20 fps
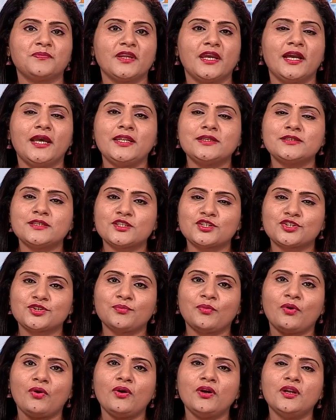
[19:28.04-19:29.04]
and it is a
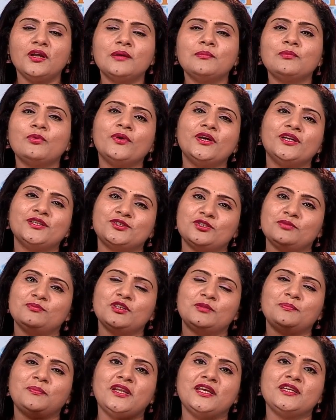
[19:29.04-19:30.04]
smaller, more
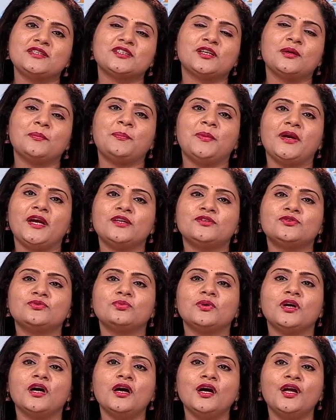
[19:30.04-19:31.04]
intimate place compared to
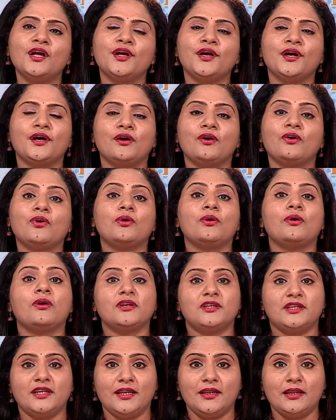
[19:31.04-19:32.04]
a
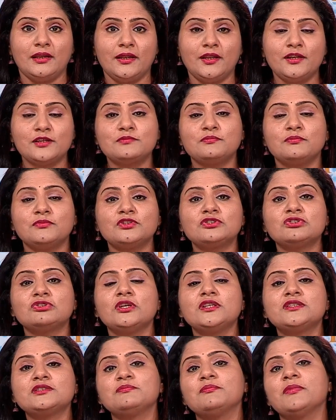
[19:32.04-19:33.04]
hotel, and
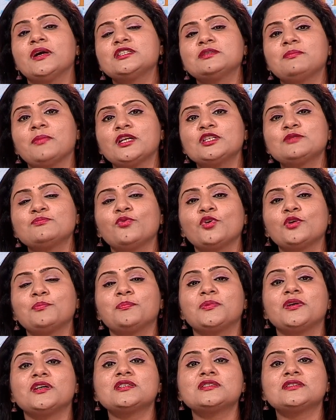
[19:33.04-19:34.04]
it's much more
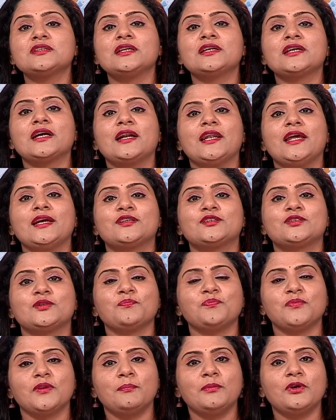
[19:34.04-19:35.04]
personal connect,
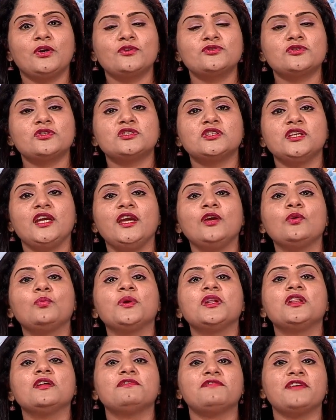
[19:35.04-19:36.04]
because you're staying
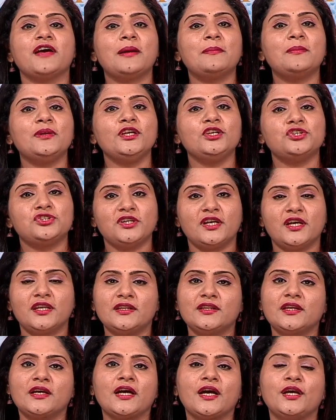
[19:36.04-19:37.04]
with a family, sharing
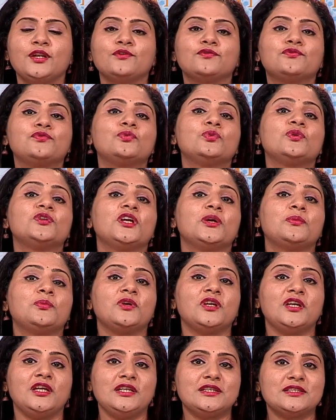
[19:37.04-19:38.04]
the kind of food they
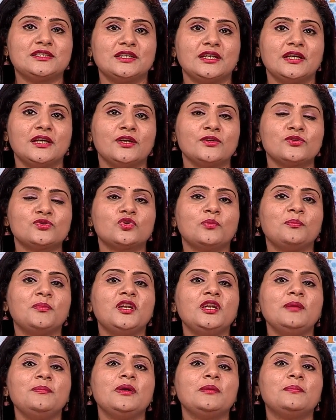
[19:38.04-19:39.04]
would eat. So,
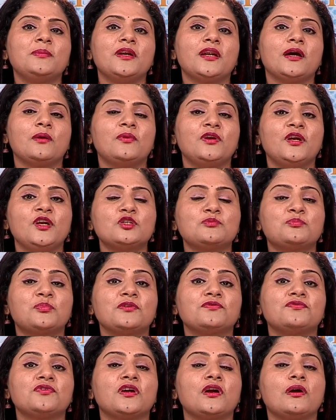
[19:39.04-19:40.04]
many people nowadays
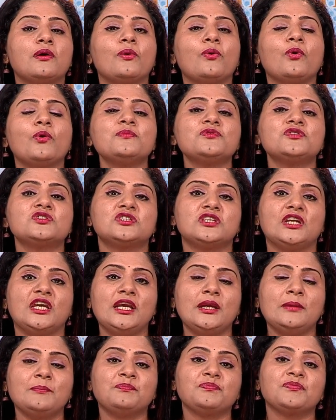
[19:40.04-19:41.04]
prefer a homestay